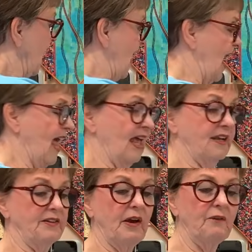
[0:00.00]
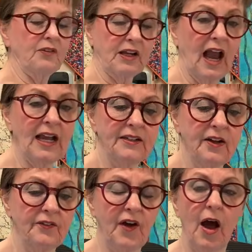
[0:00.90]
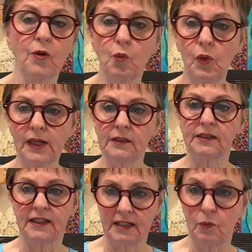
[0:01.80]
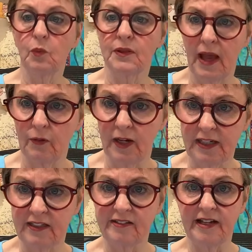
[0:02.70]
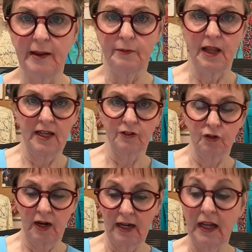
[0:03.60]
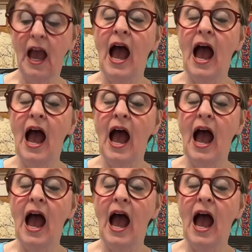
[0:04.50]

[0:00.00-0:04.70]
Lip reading: and kind of unwieldy without any stabilizer on it.